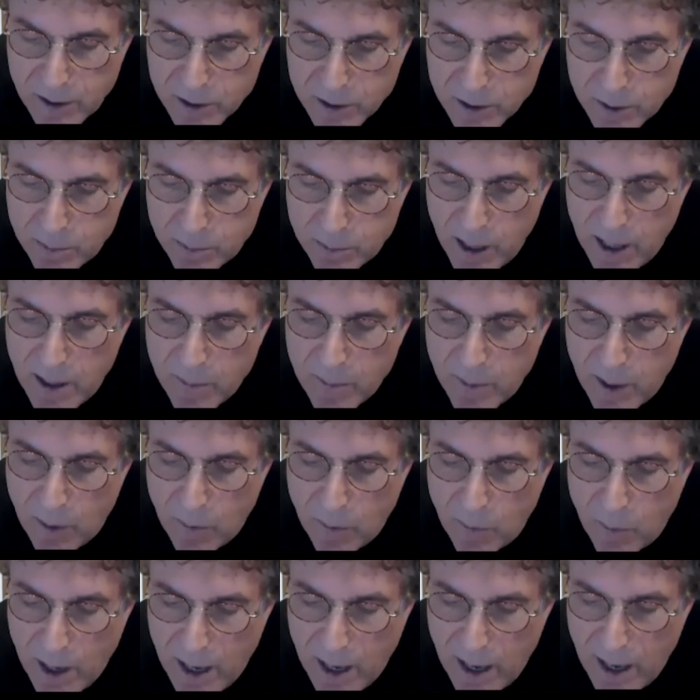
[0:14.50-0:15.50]
to speak about
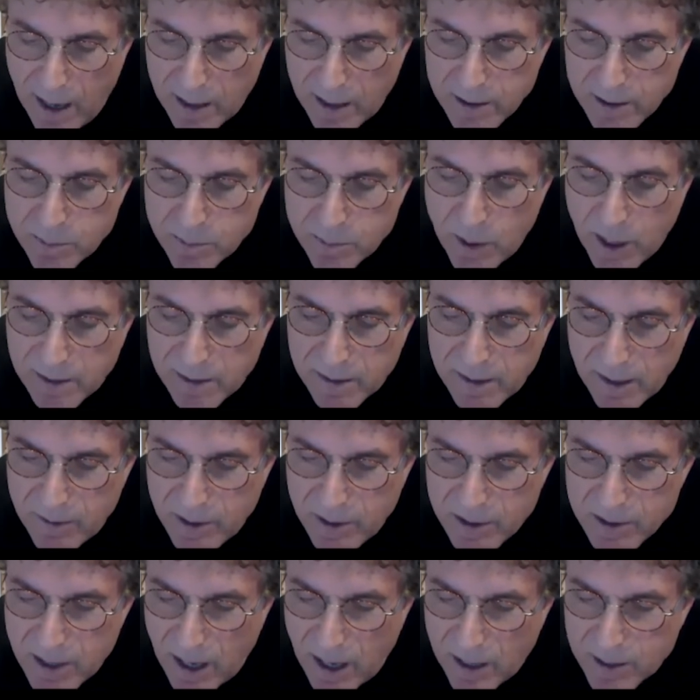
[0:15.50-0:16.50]
one aspect of
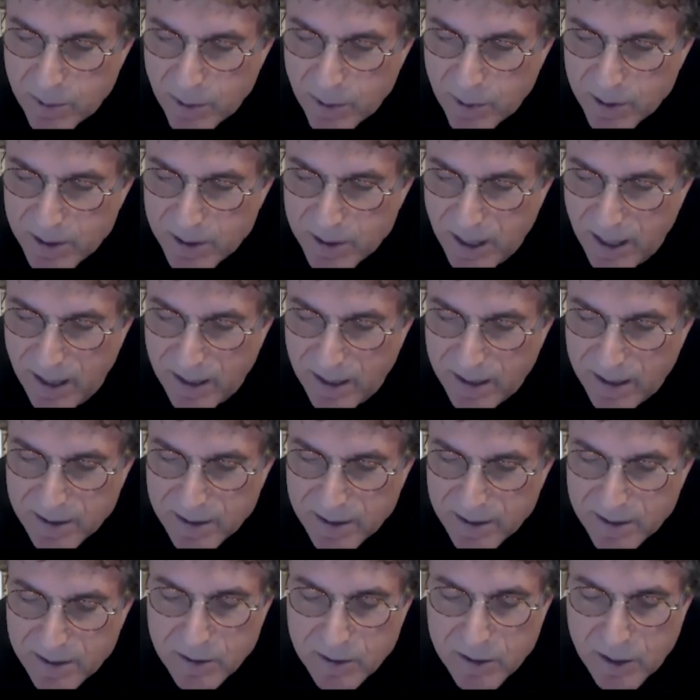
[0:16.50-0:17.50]
his
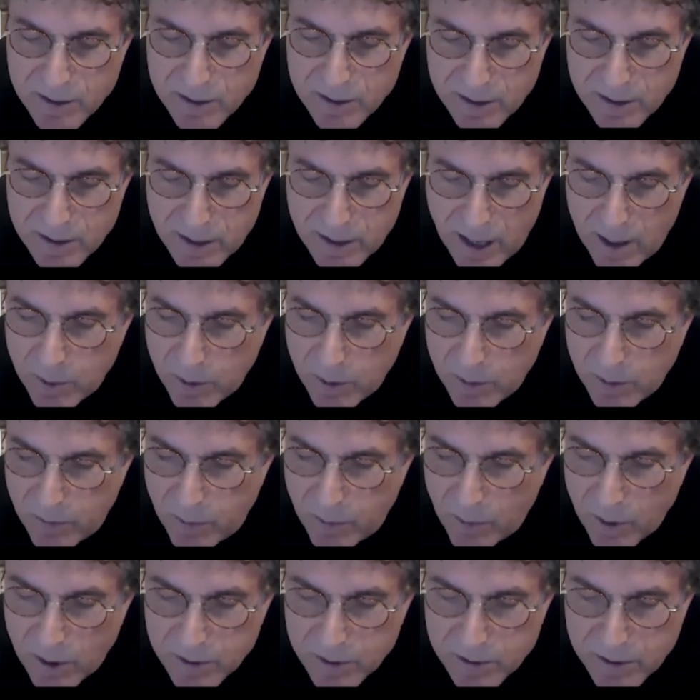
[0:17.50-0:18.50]
expertise, the Sustainable
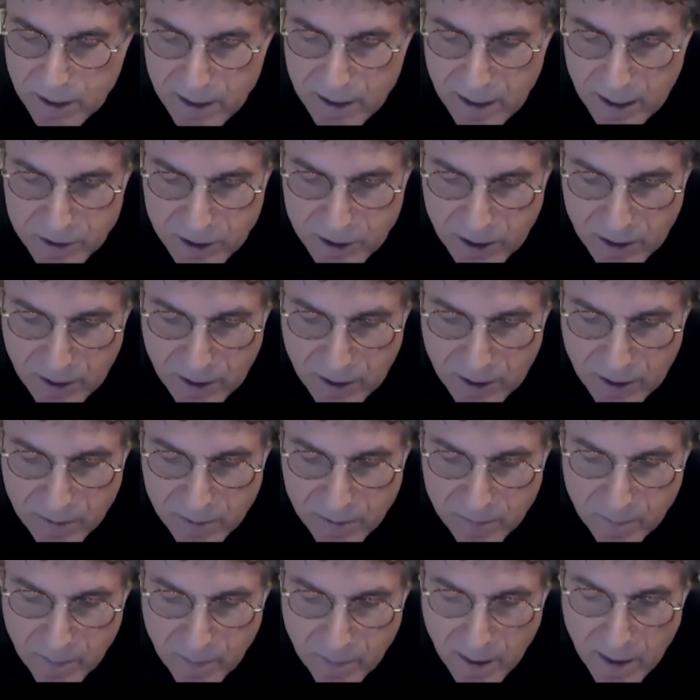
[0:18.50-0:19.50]
Forest Initiative.
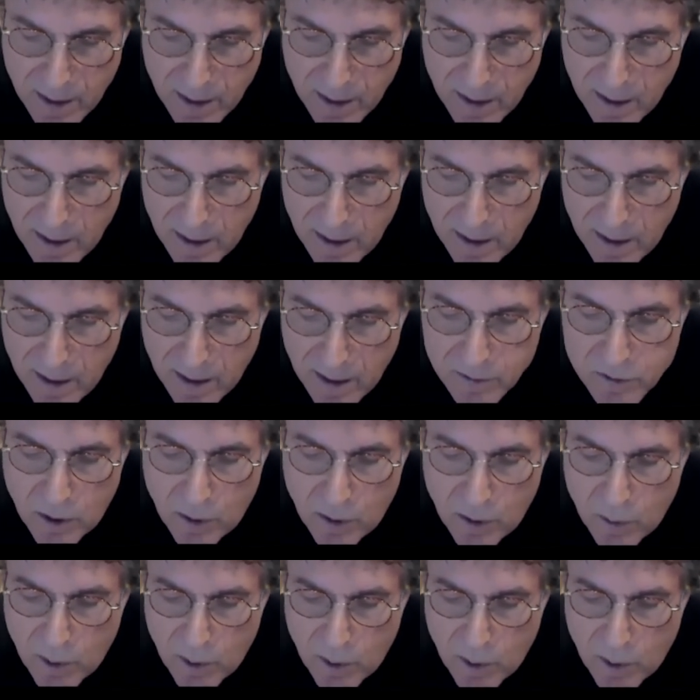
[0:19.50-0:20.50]
And
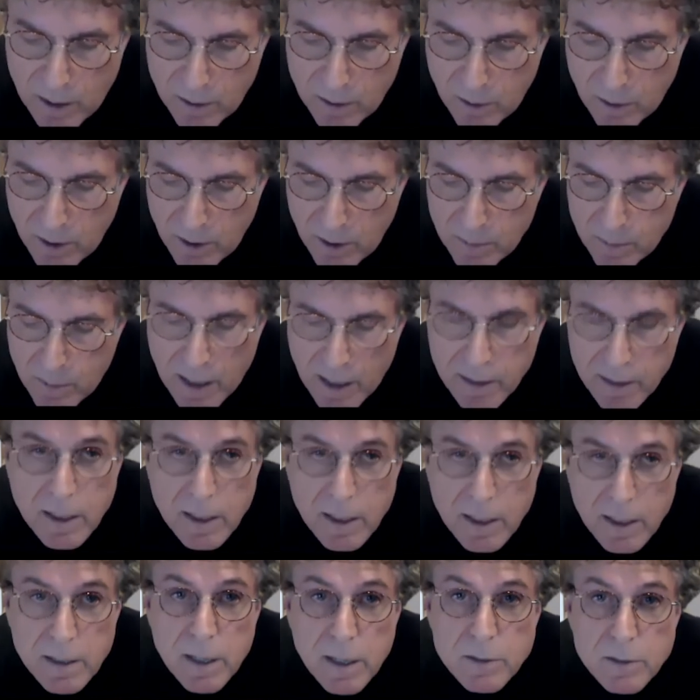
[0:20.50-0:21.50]
so we're going to learn about the
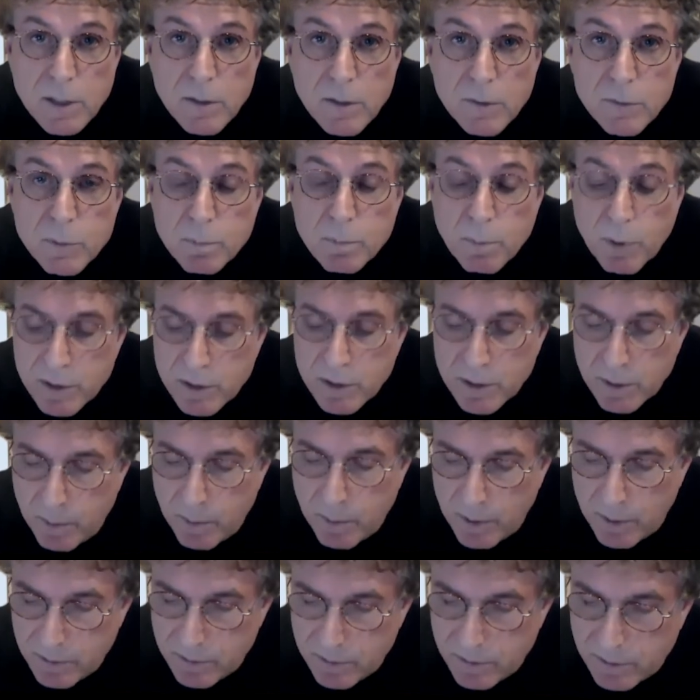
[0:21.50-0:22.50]
initiative's
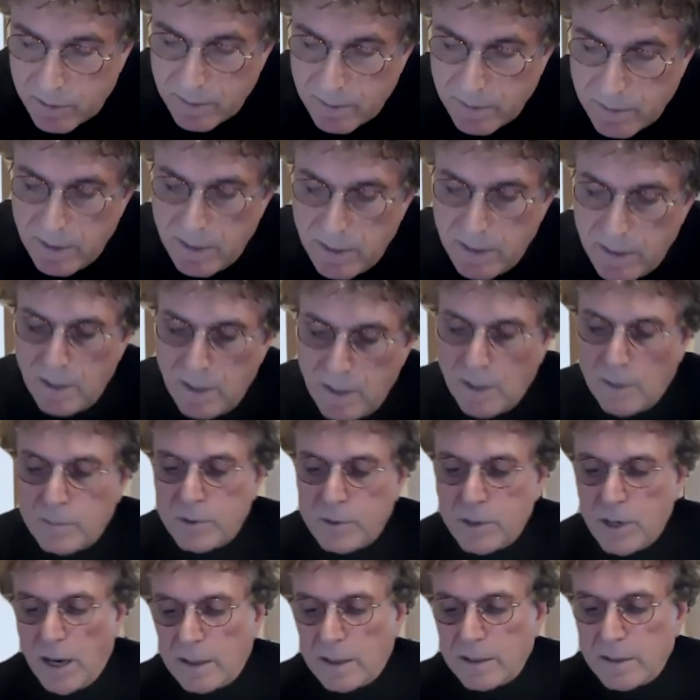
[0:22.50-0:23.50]
principles,
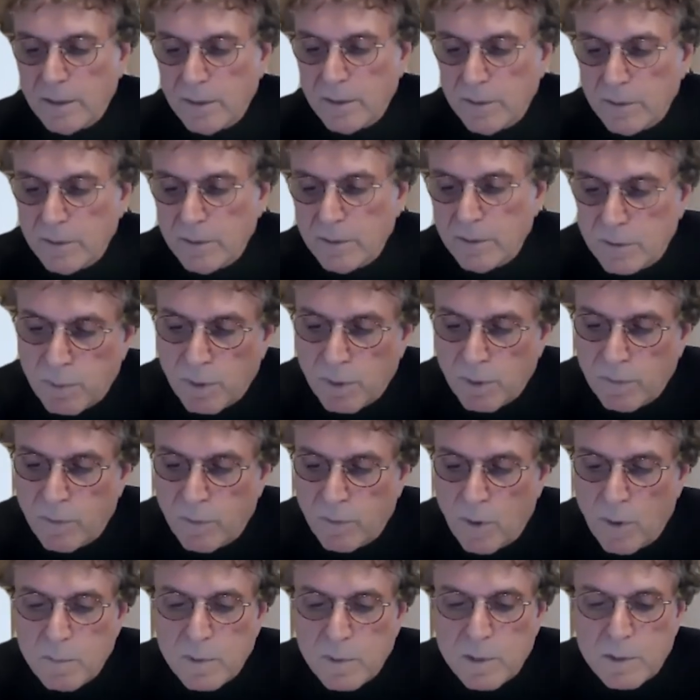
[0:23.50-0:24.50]
objectives,
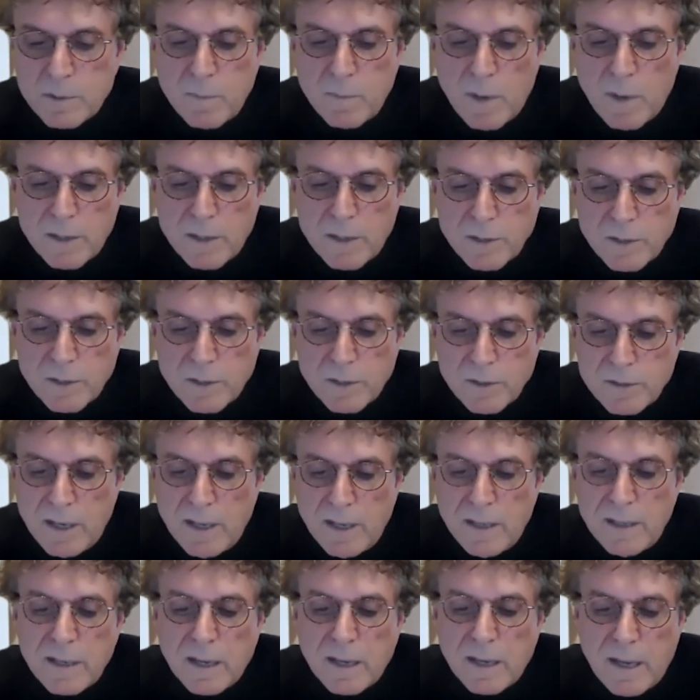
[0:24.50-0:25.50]
performance measures, and
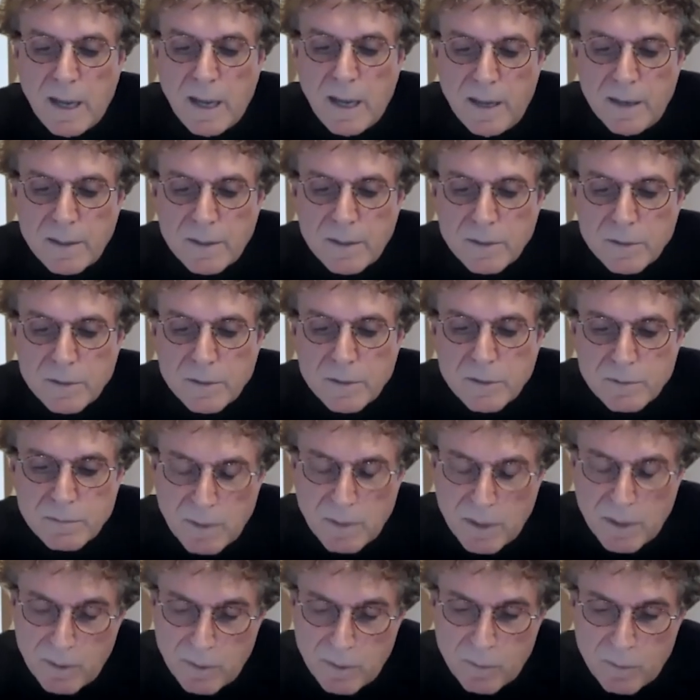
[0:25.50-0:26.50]
indicators.
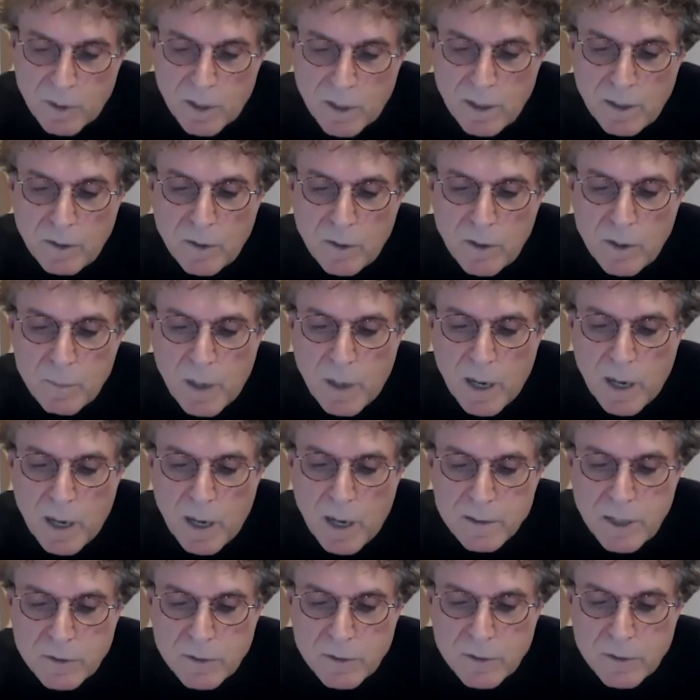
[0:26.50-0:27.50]
And we're going to learn about its
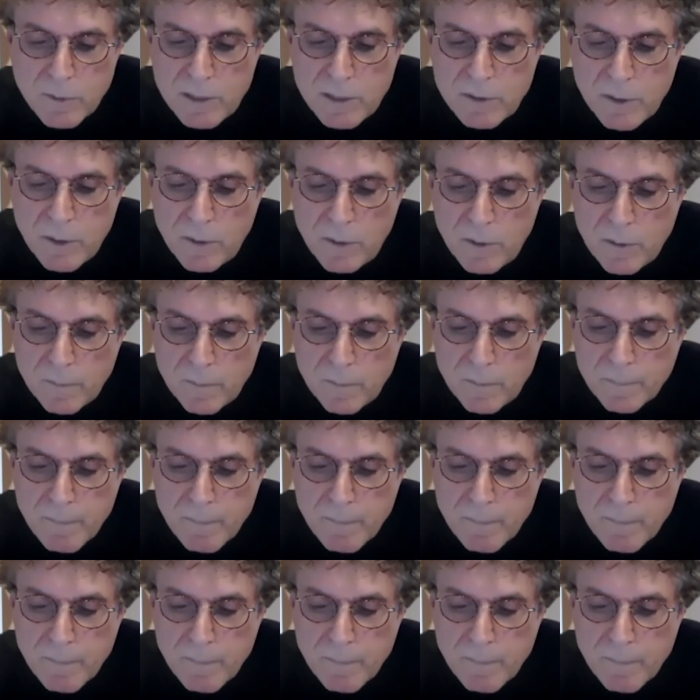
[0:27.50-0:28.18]
history too.